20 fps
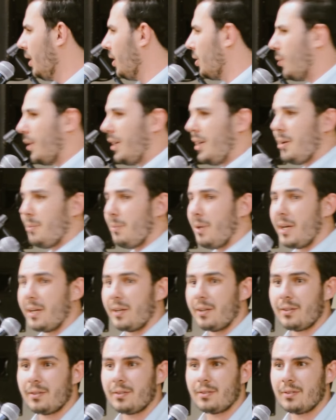Do I need a
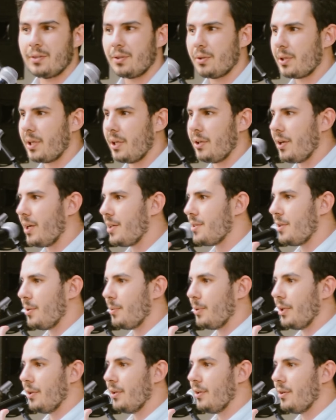mic? Or can you guys hear
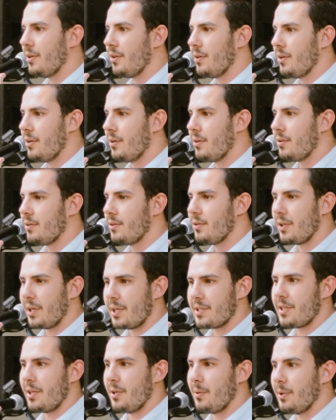me? You
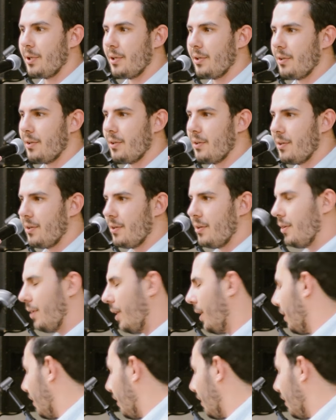guys can hear me? Yeah,